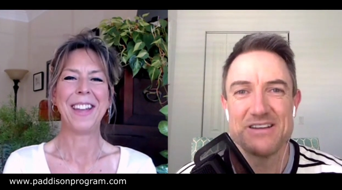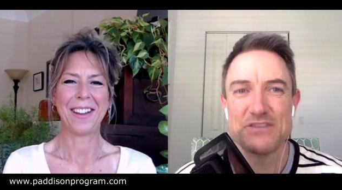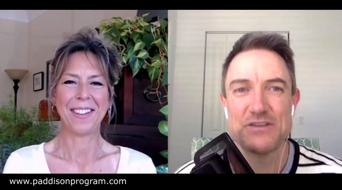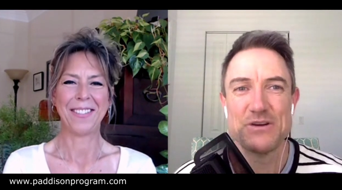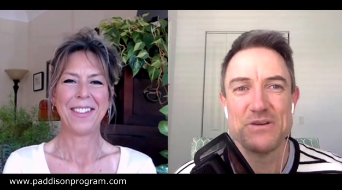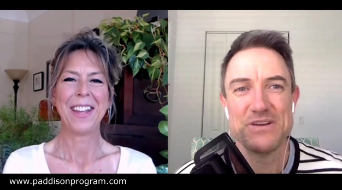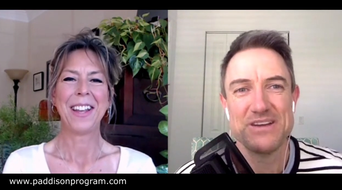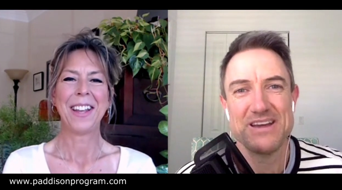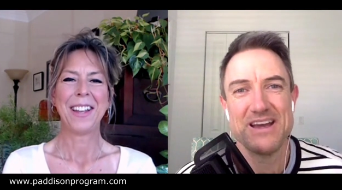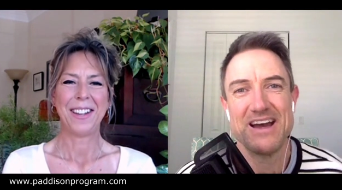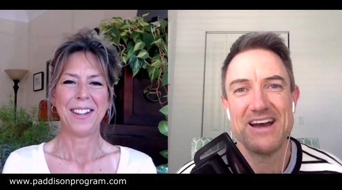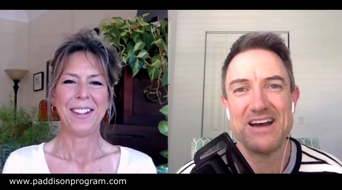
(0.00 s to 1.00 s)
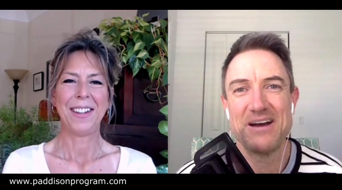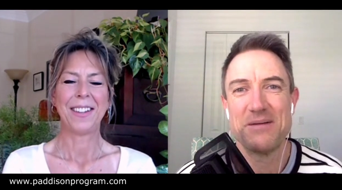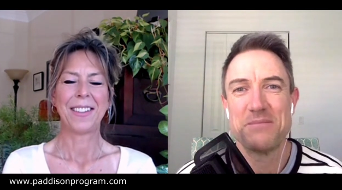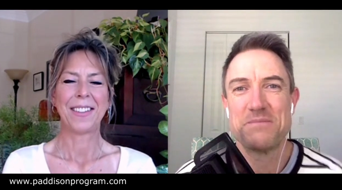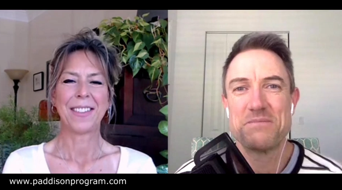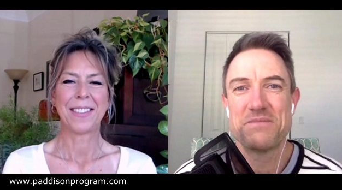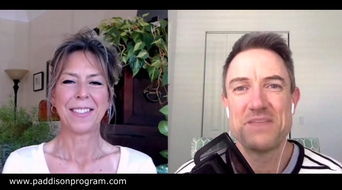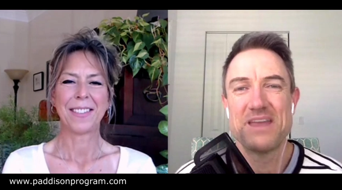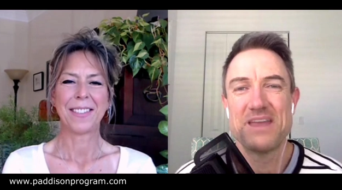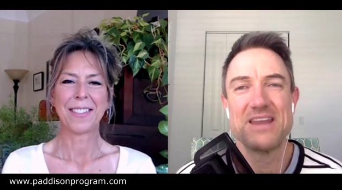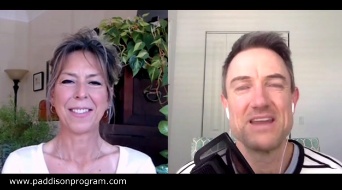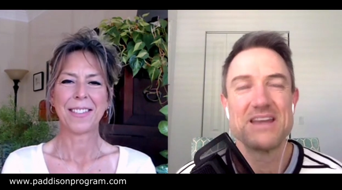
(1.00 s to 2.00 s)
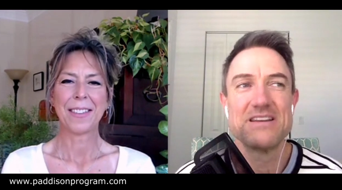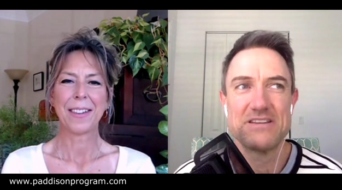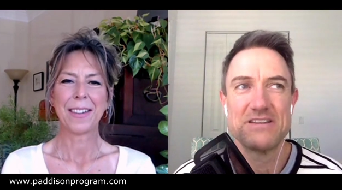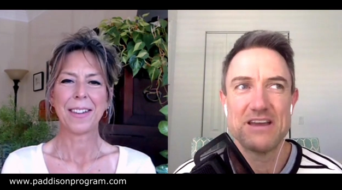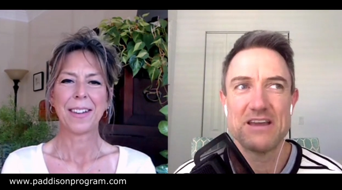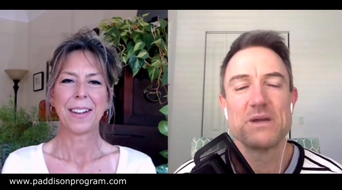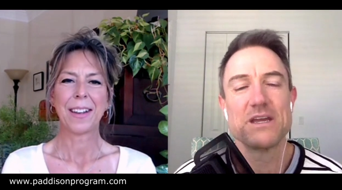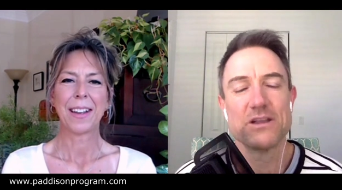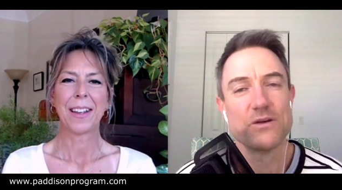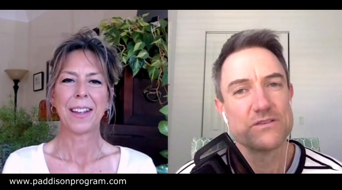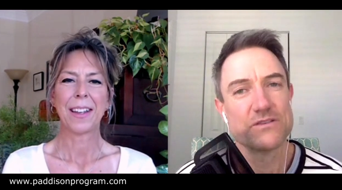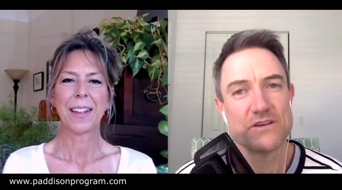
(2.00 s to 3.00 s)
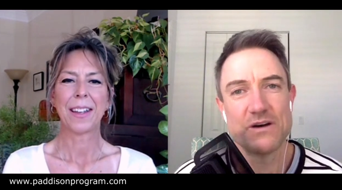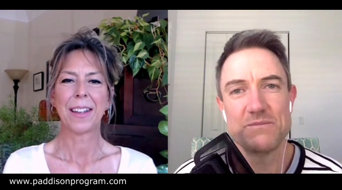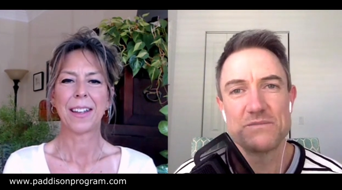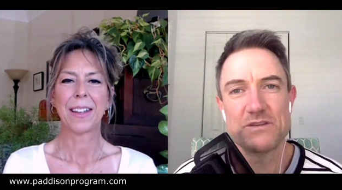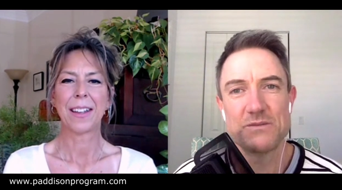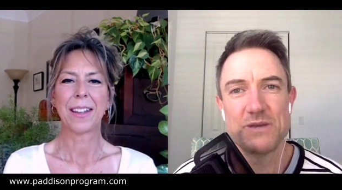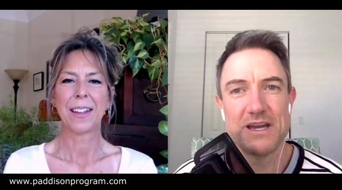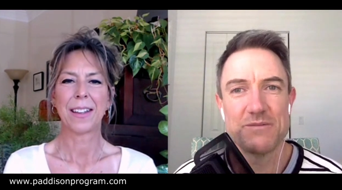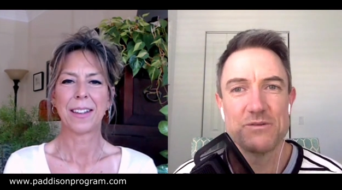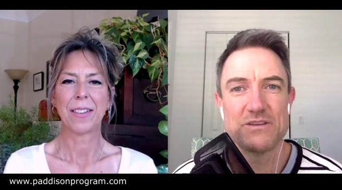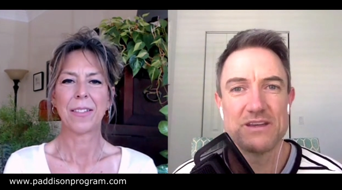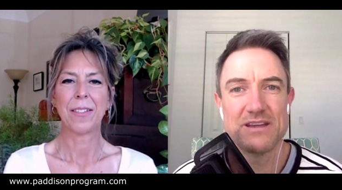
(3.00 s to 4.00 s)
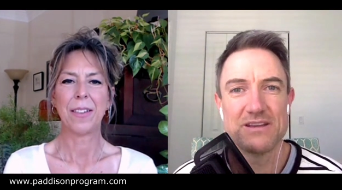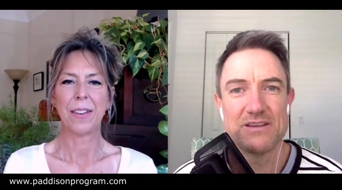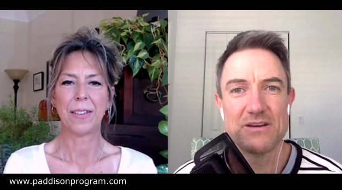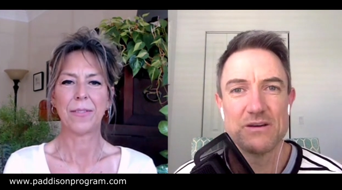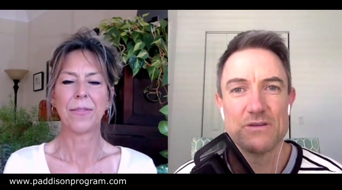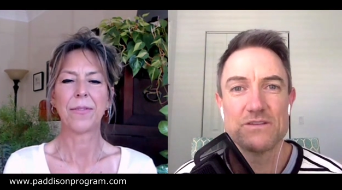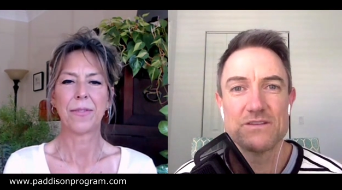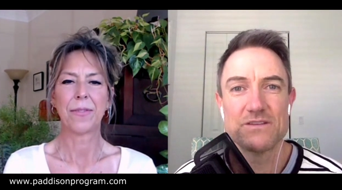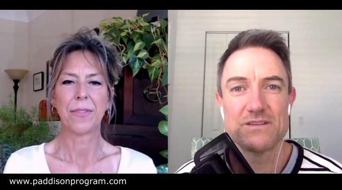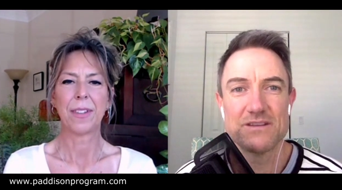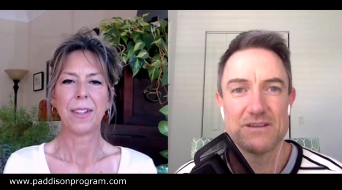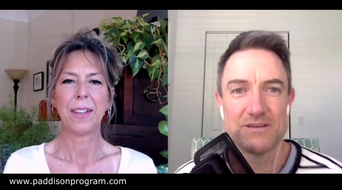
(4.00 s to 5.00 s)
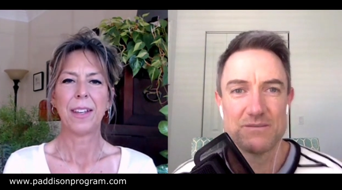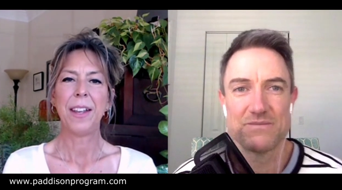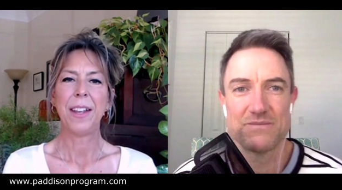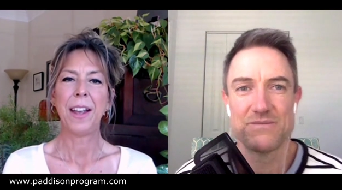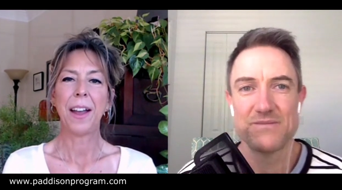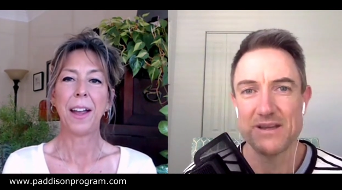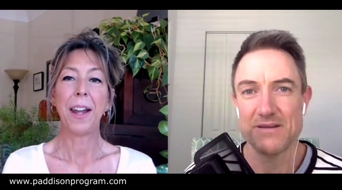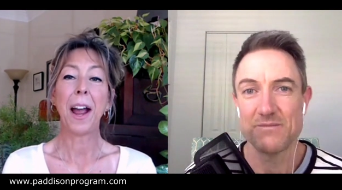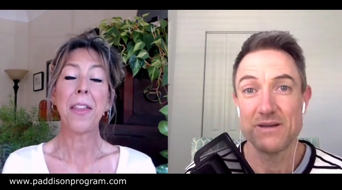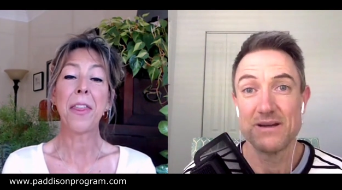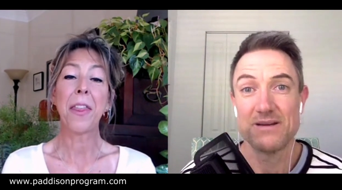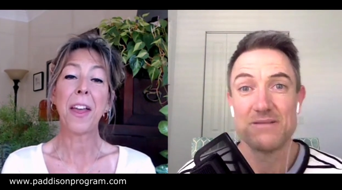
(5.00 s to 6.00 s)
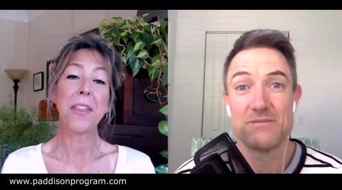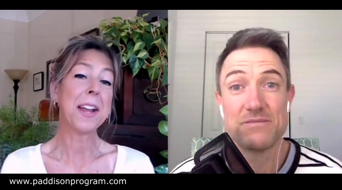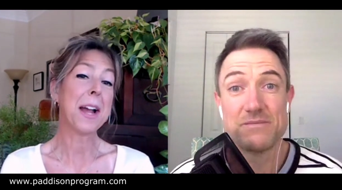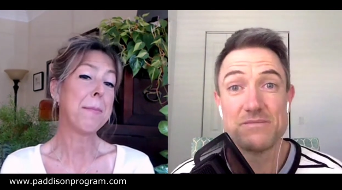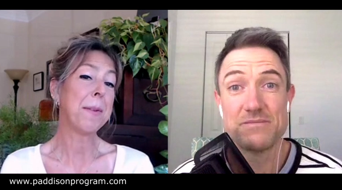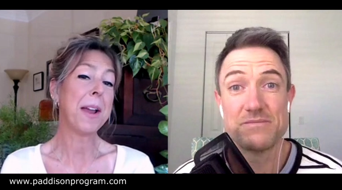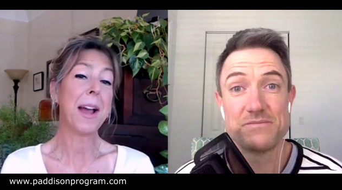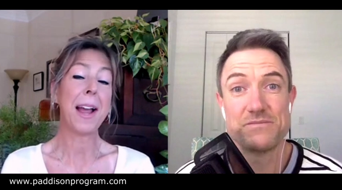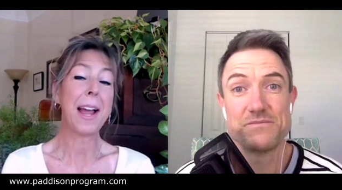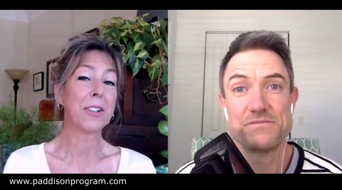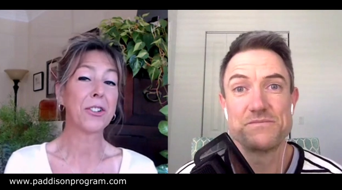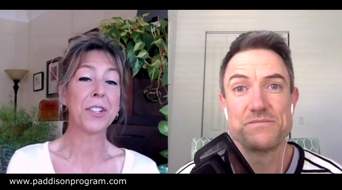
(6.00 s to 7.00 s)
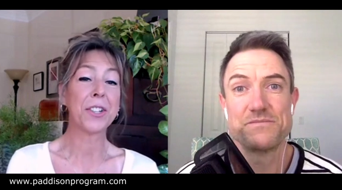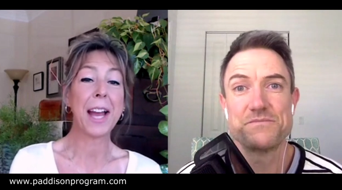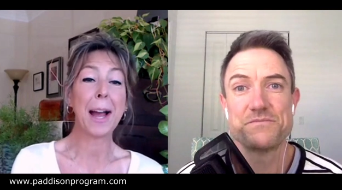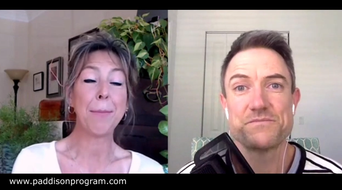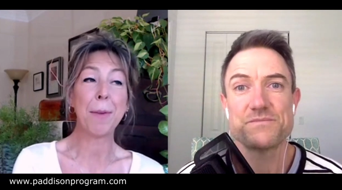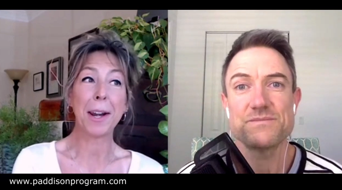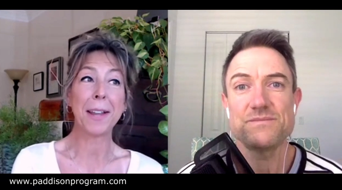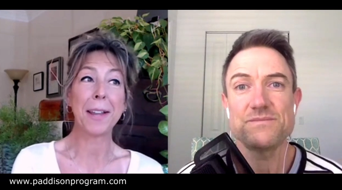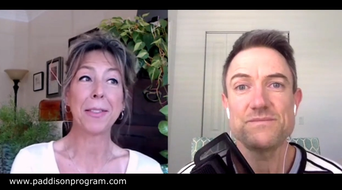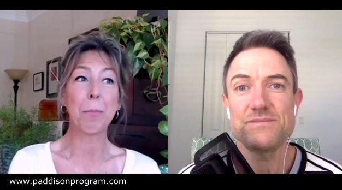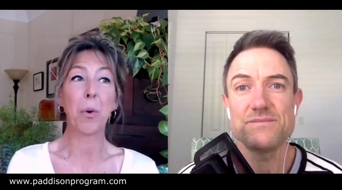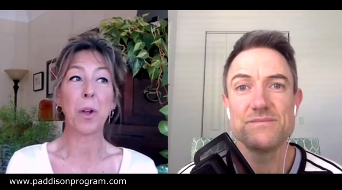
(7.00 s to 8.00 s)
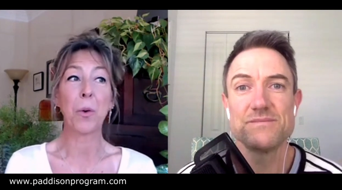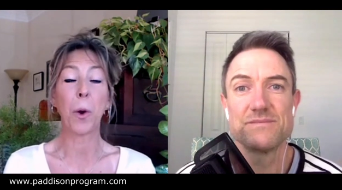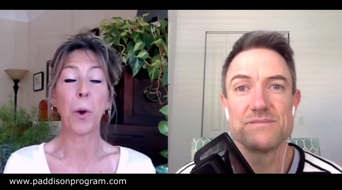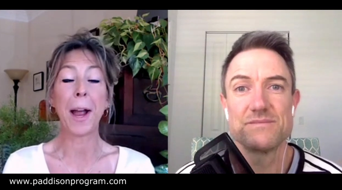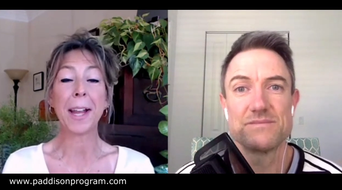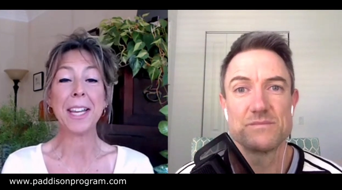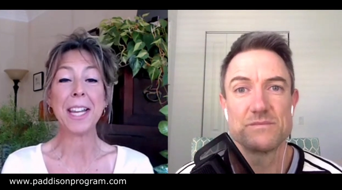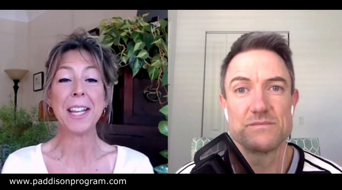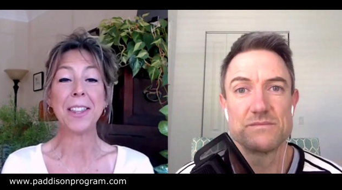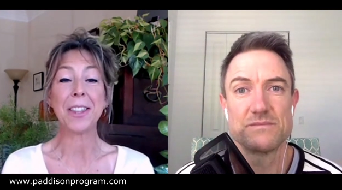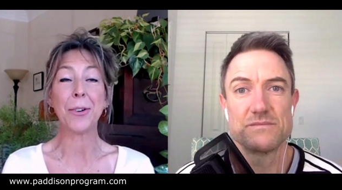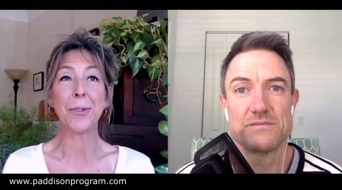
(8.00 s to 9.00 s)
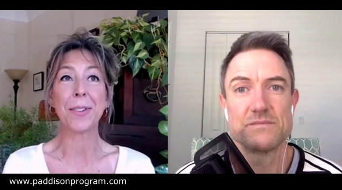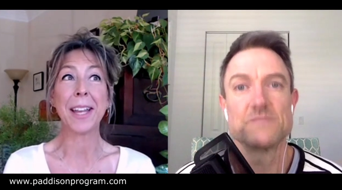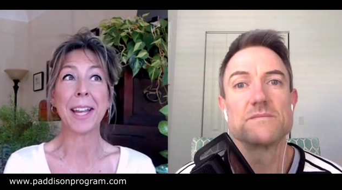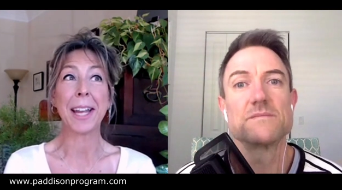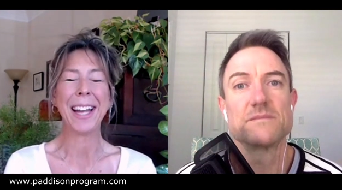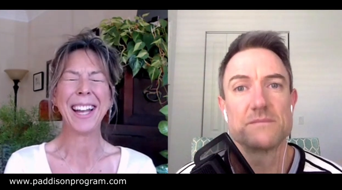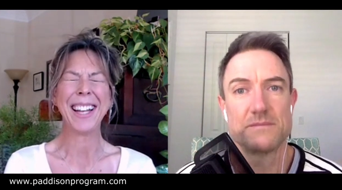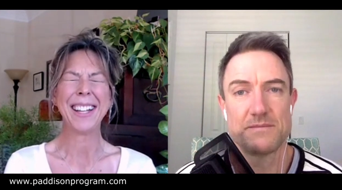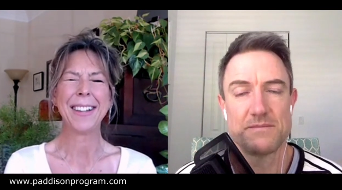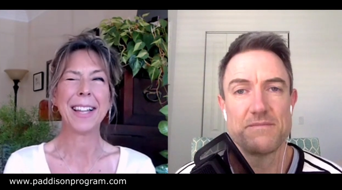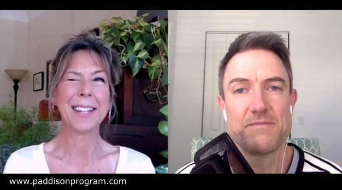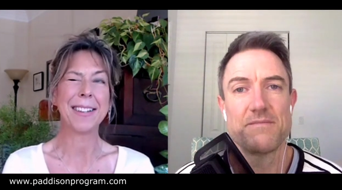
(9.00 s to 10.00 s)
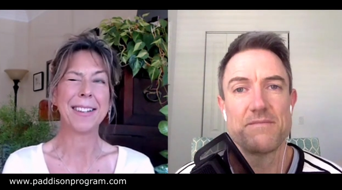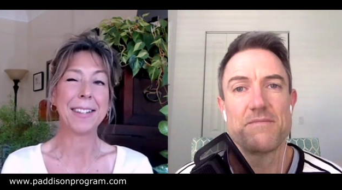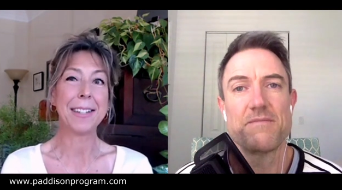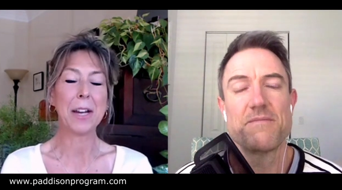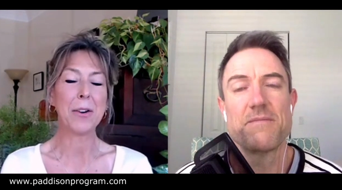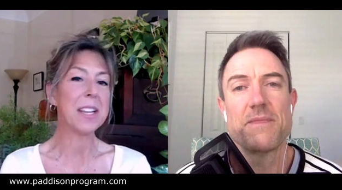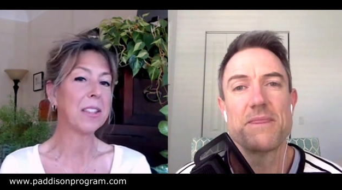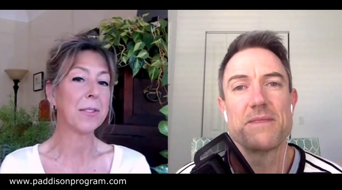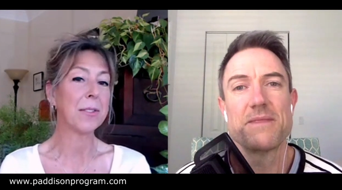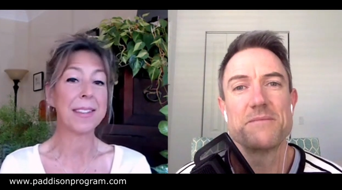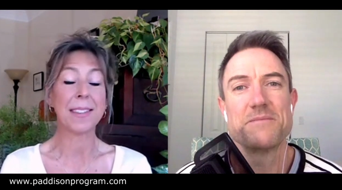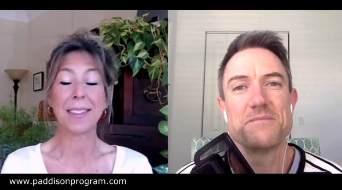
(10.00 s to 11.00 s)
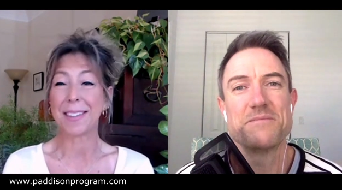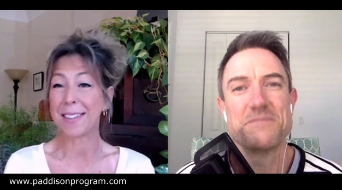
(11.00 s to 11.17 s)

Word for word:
Speaker 1: So, um, and they did take me a long time to be able to eat those. Um, yeah, you know, I,
Speaker 2: I, think I'm not actually. I'm not at the point where I can eat those. Like, like to sit down and eat those as a